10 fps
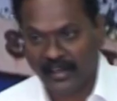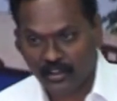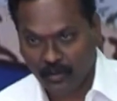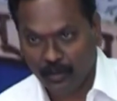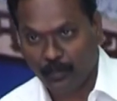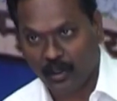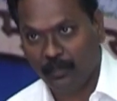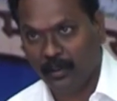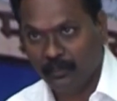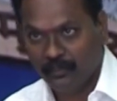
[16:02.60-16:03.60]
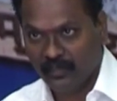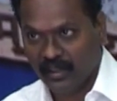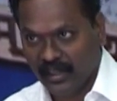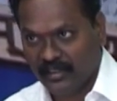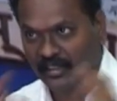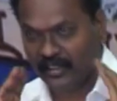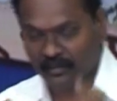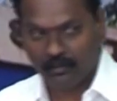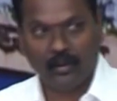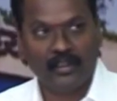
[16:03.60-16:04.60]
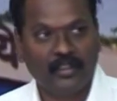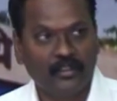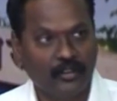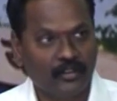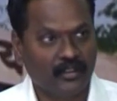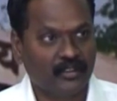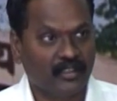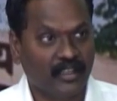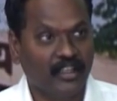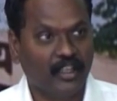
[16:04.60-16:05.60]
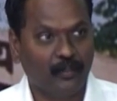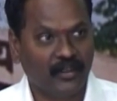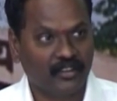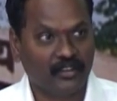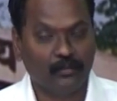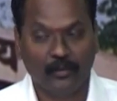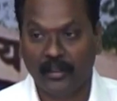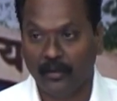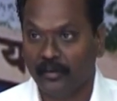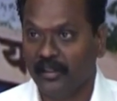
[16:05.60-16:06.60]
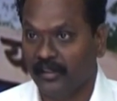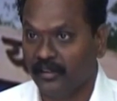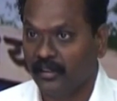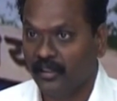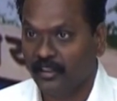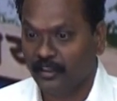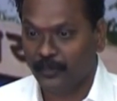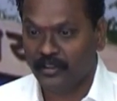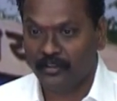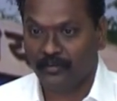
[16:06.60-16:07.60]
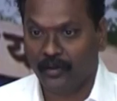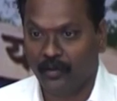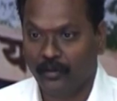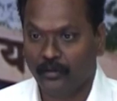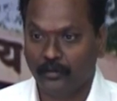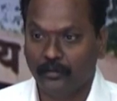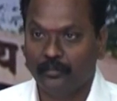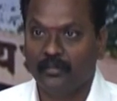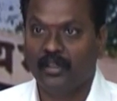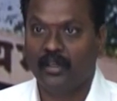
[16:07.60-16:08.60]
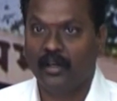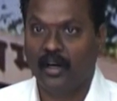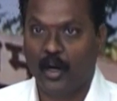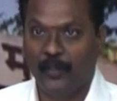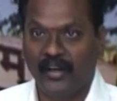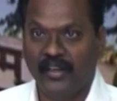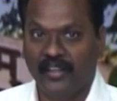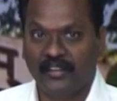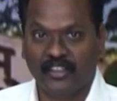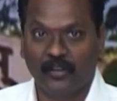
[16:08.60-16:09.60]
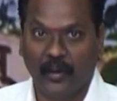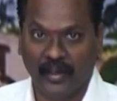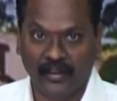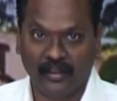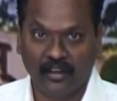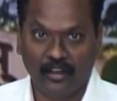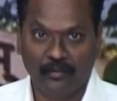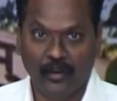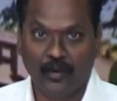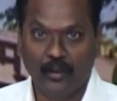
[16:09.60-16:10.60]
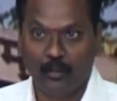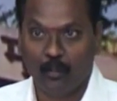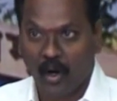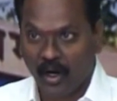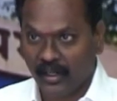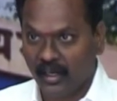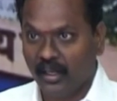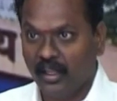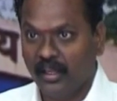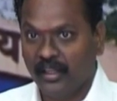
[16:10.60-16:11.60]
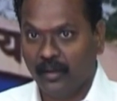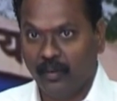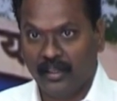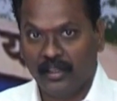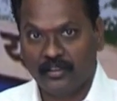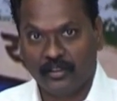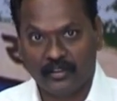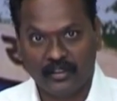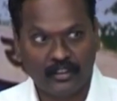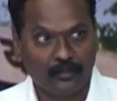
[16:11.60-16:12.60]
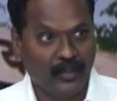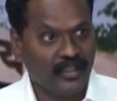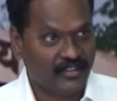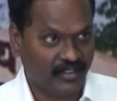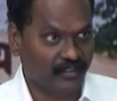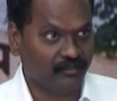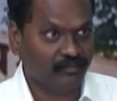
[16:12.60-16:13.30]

actual problem as a water resources technical person we are looking at? Suppose if I want to operate a reservoir or if I want to model a water resources basin,